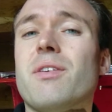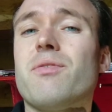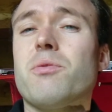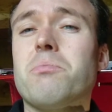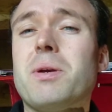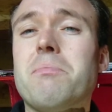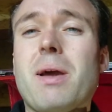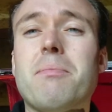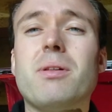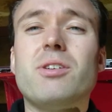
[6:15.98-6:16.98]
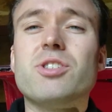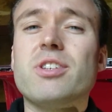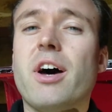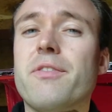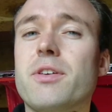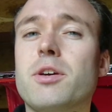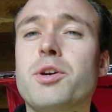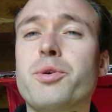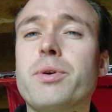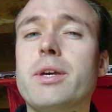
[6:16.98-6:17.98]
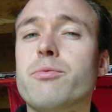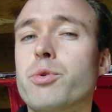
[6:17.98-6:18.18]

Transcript: if you're maybe a little soft and gooey,